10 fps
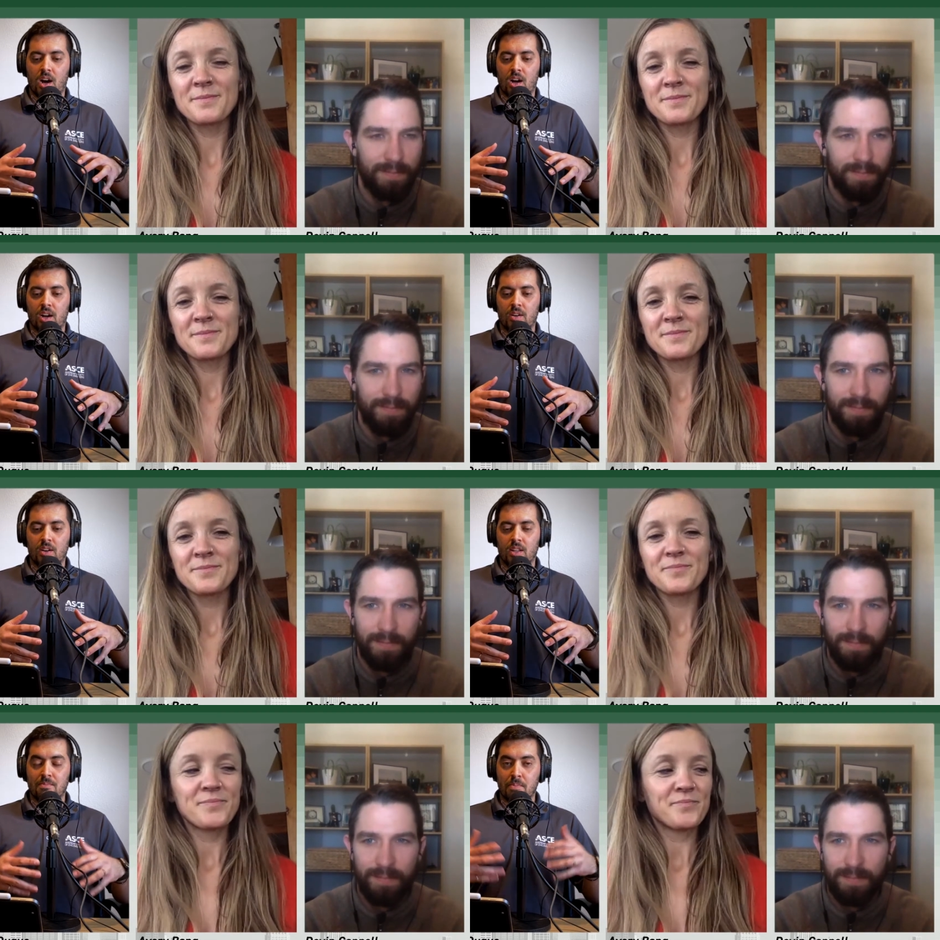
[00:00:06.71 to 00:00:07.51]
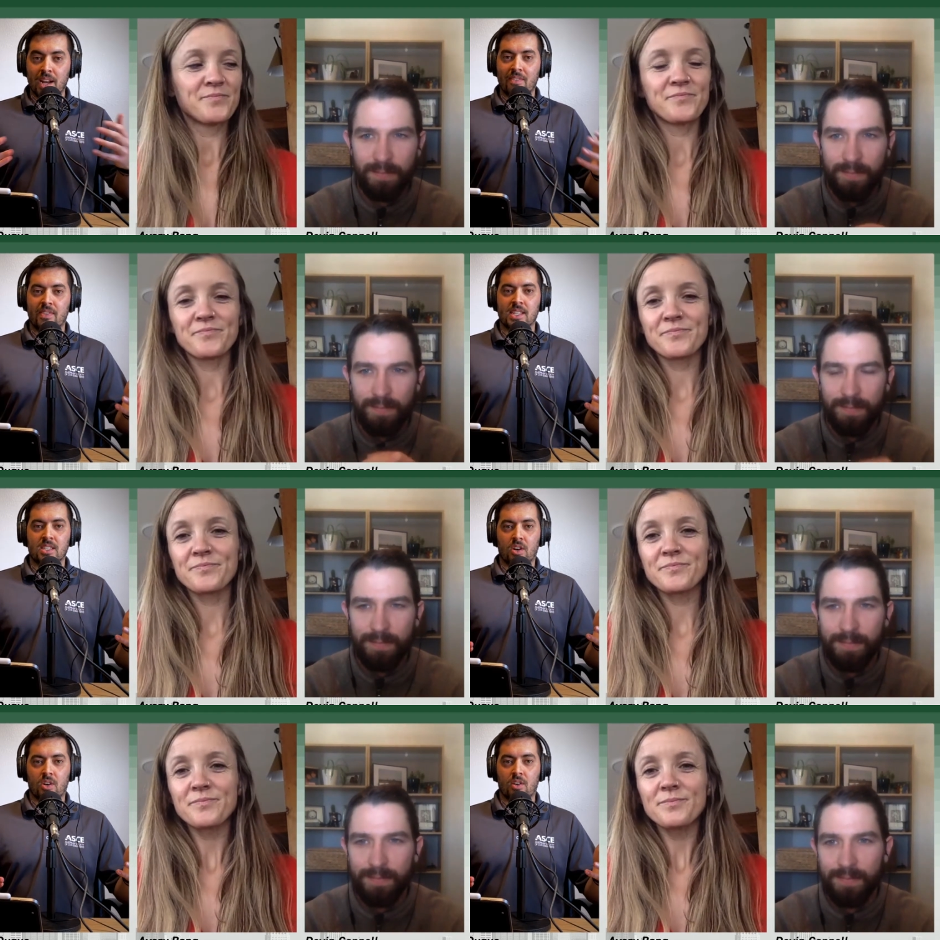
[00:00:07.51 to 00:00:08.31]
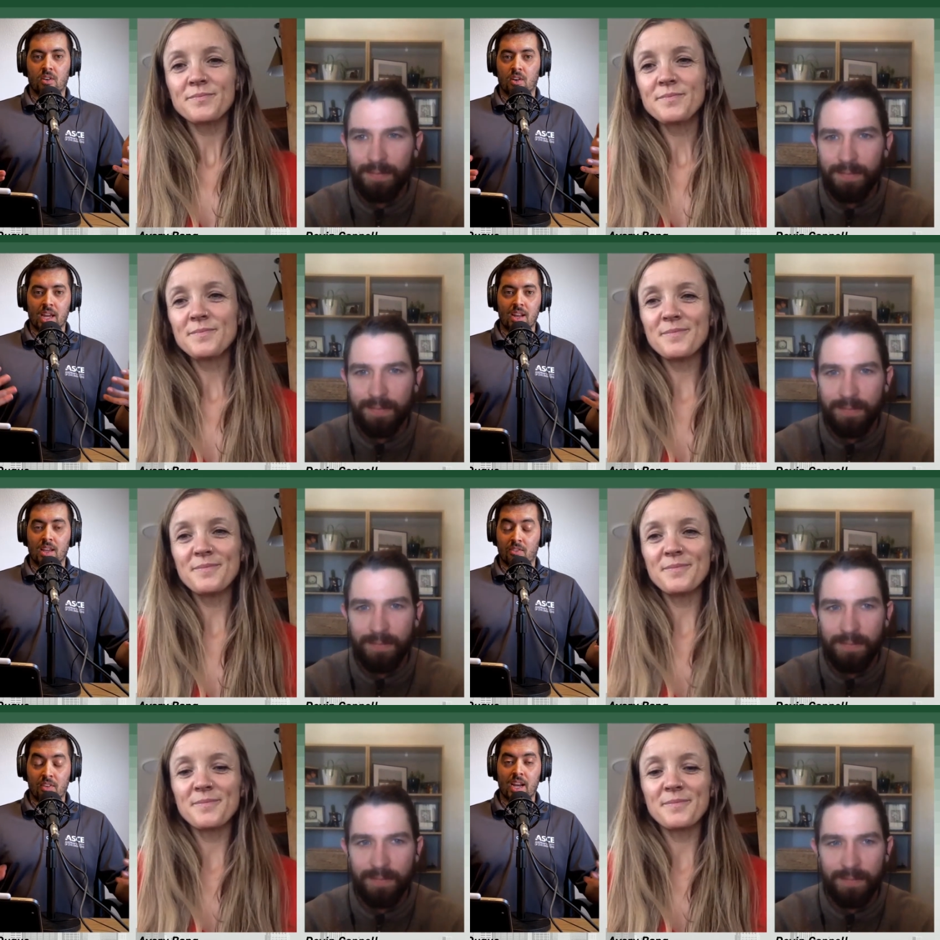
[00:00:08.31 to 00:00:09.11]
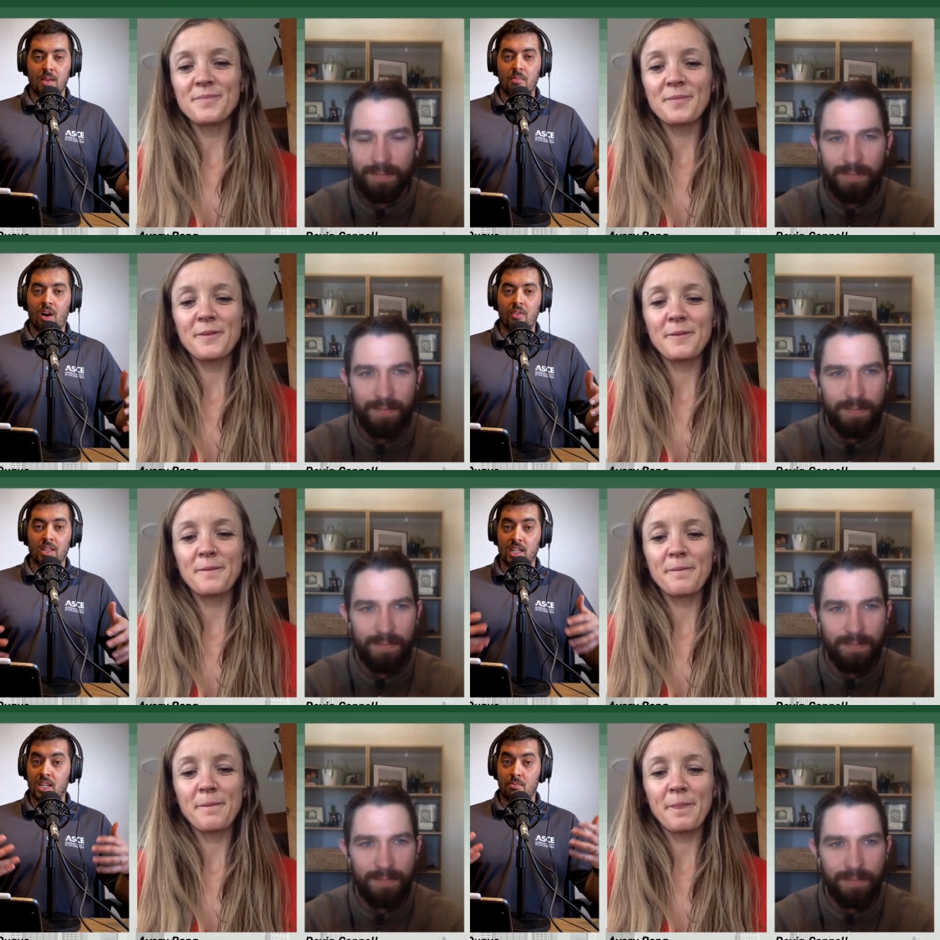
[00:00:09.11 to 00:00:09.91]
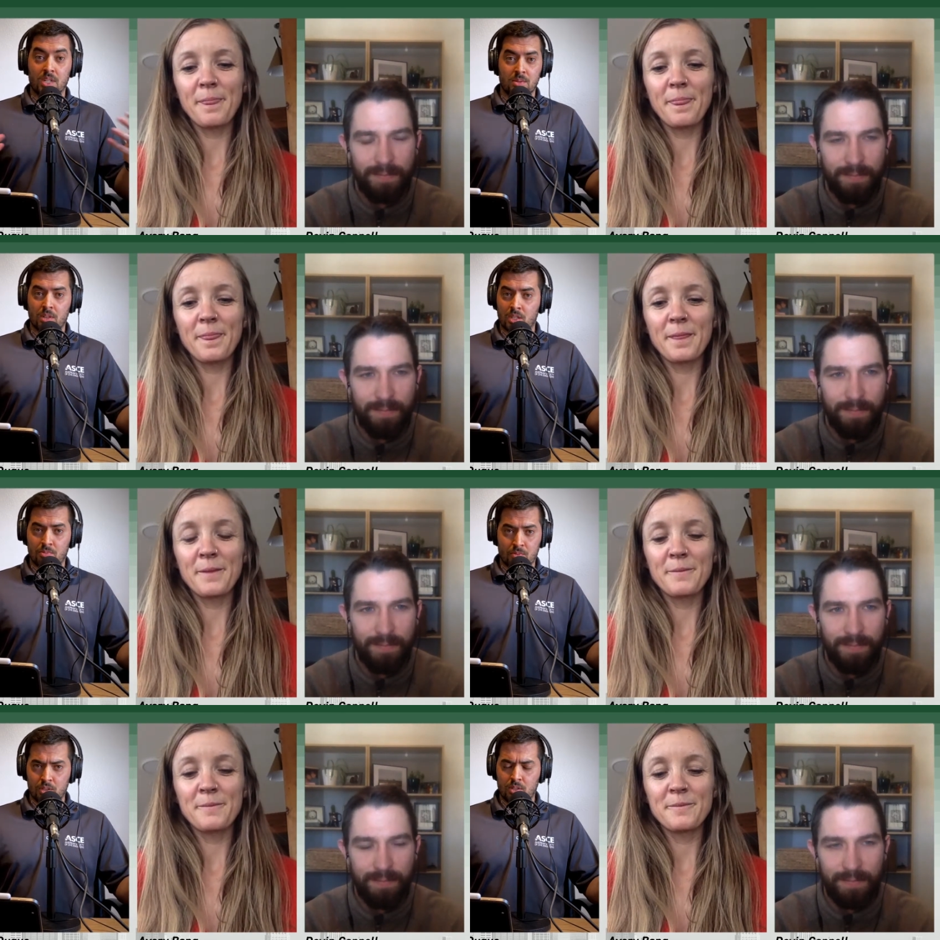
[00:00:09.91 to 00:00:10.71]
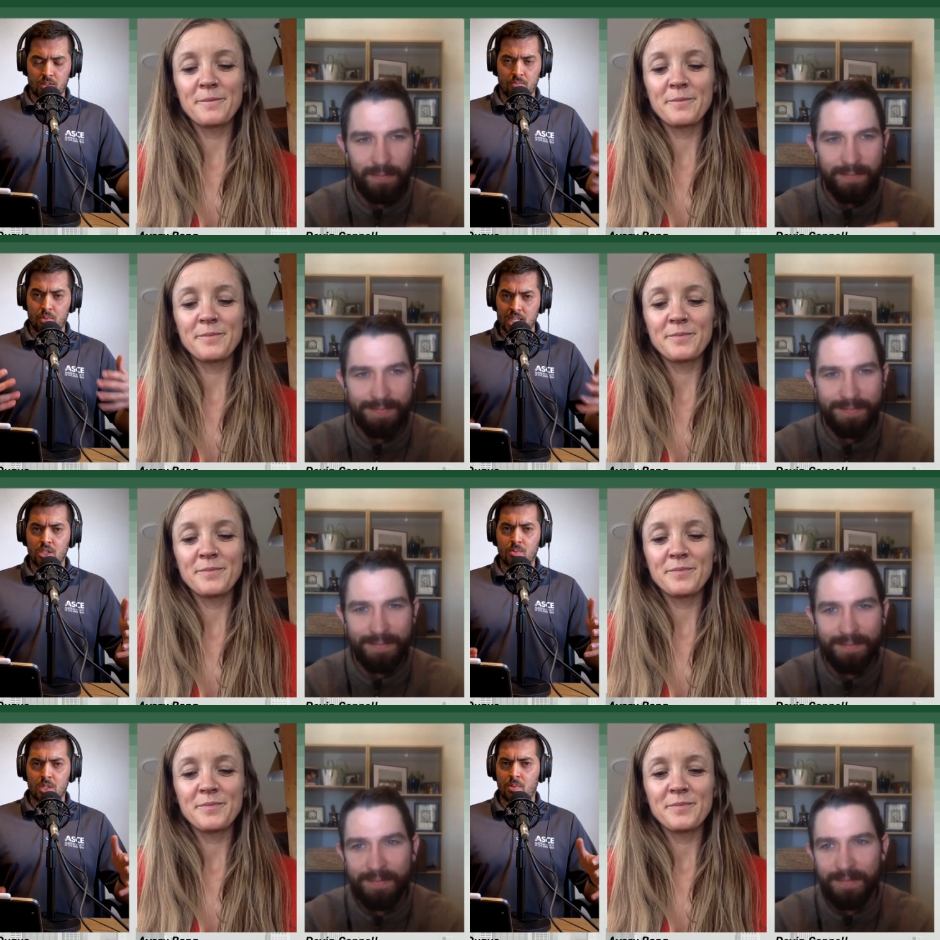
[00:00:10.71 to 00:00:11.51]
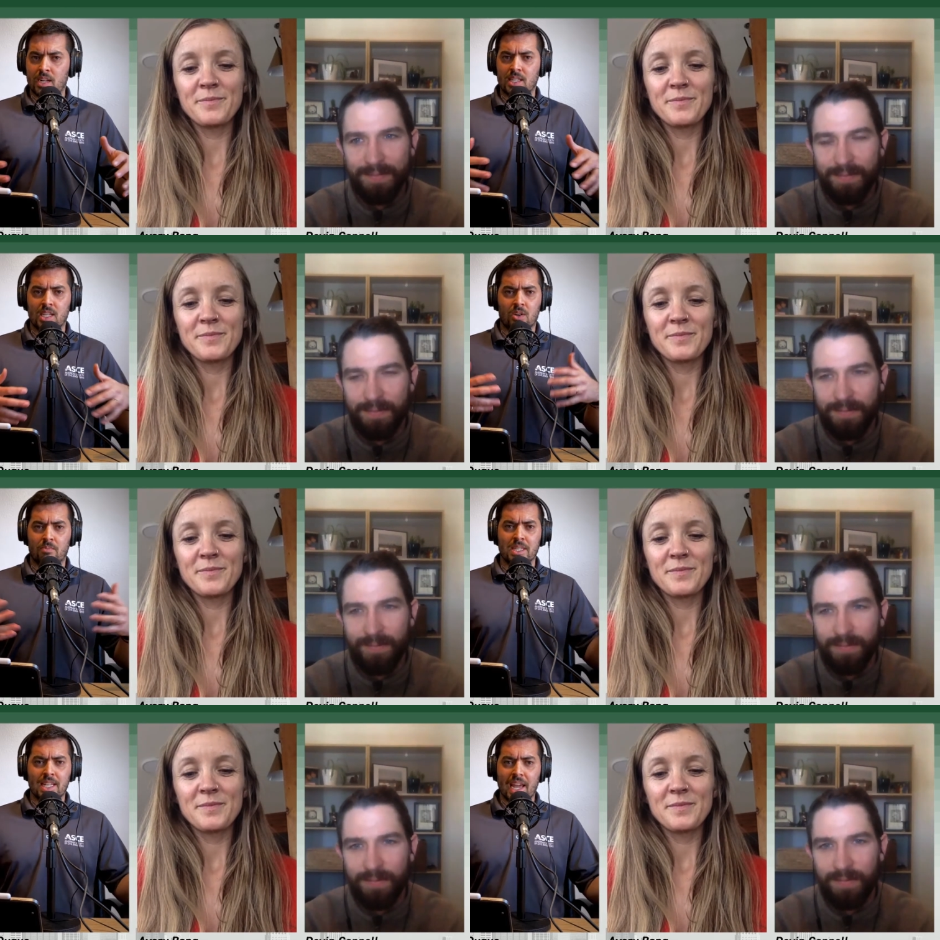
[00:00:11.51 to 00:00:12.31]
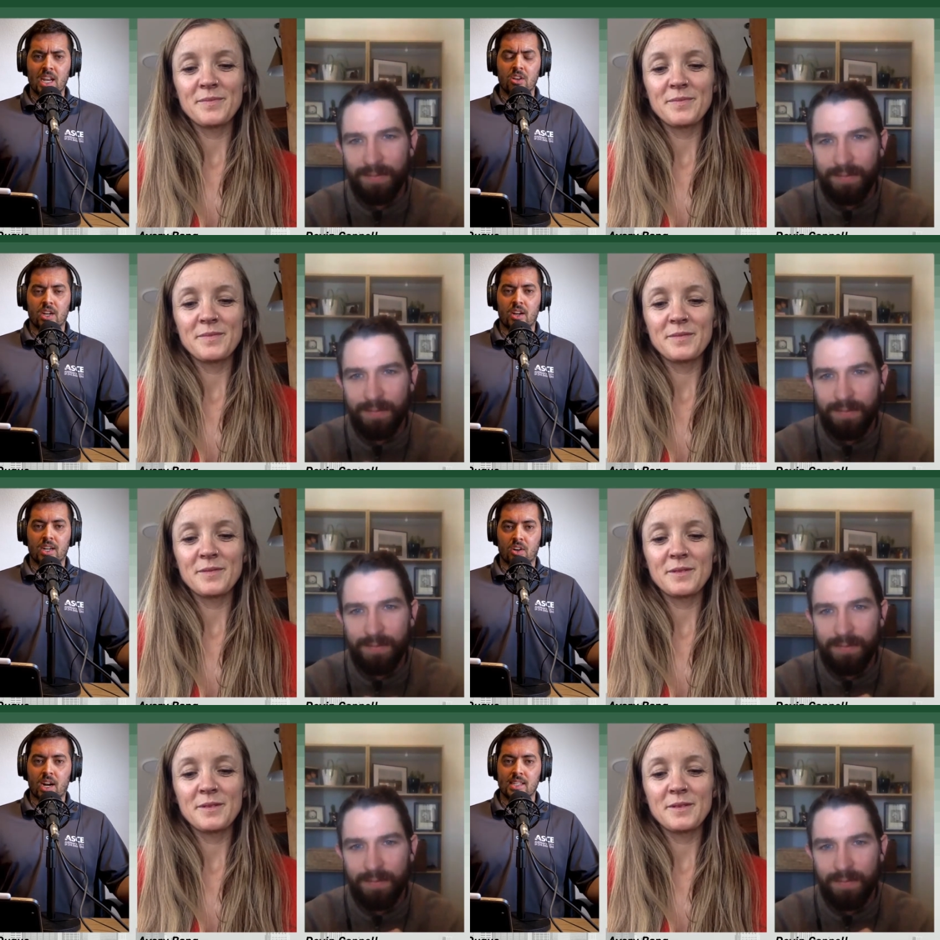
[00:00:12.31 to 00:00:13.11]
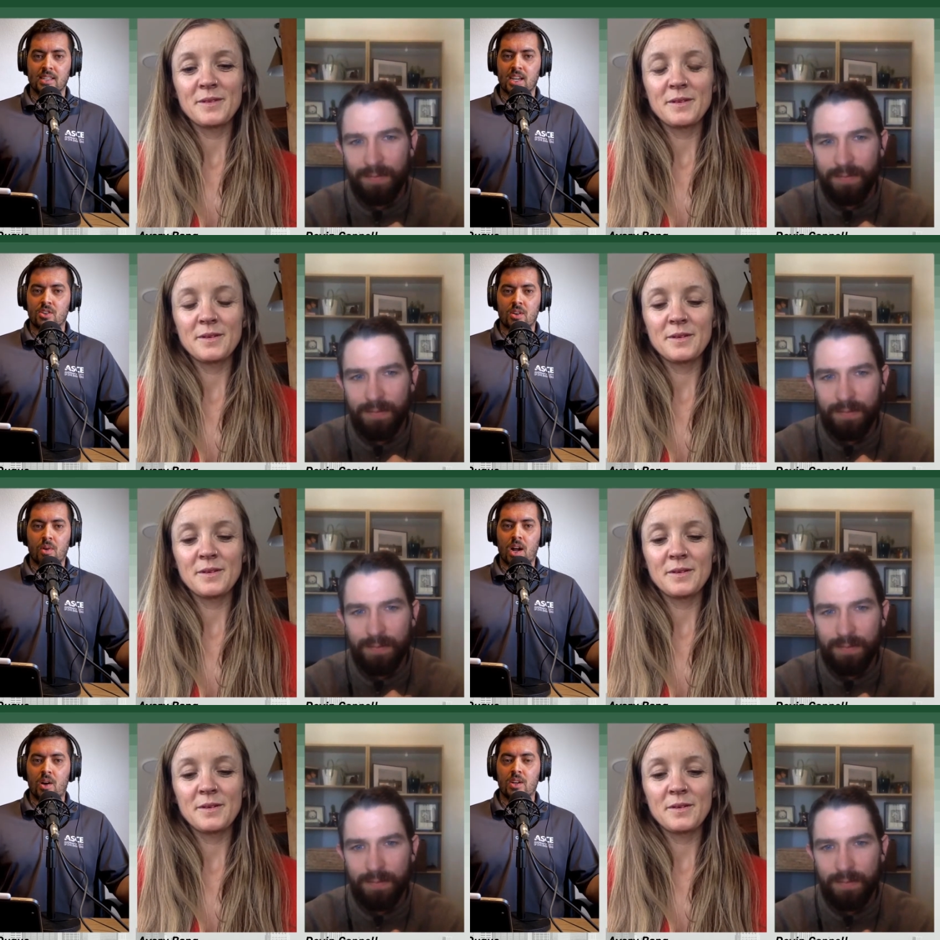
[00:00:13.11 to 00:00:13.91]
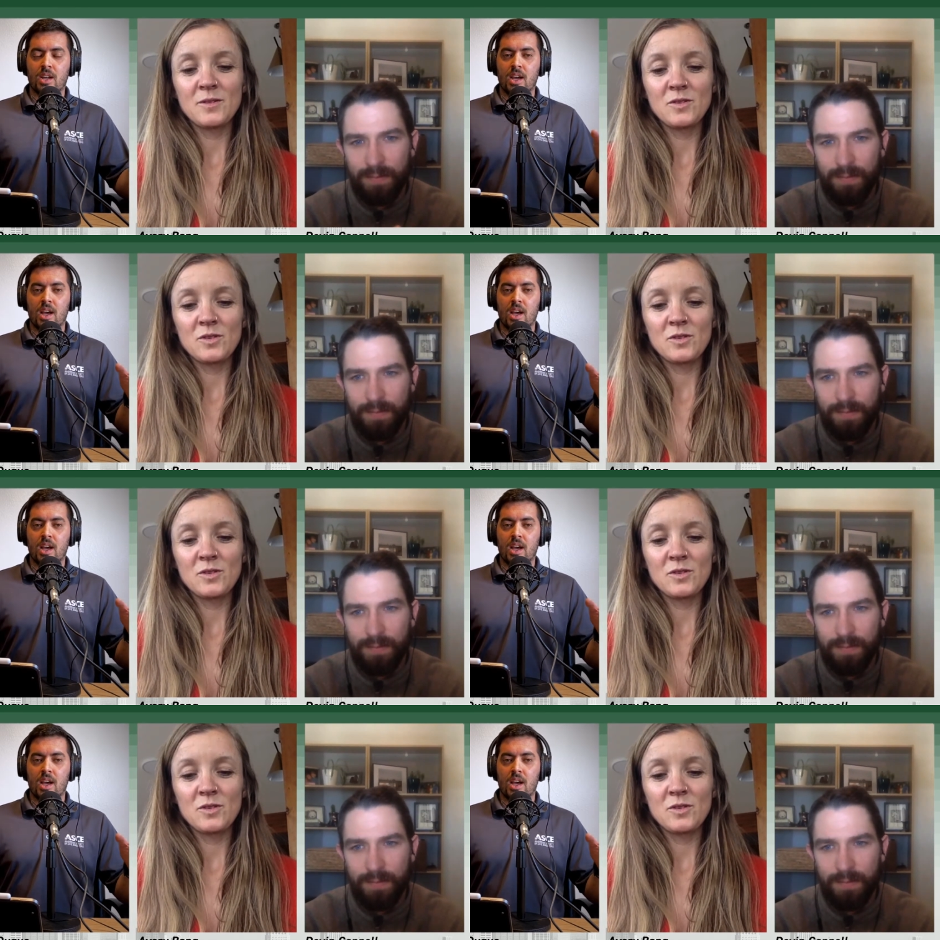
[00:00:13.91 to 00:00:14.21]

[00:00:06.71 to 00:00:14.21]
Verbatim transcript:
Speaker 1: on the benefits of, or getting, of getting involved with either Bridges, to Prosperity or basically any organization around